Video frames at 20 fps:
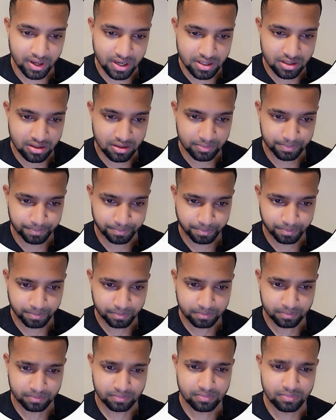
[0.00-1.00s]
this,
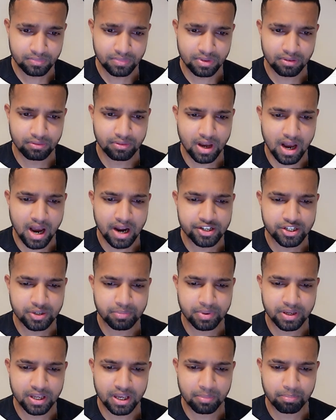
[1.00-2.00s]
the
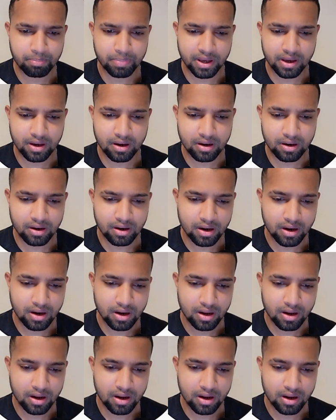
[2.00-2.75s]
RGBA picker.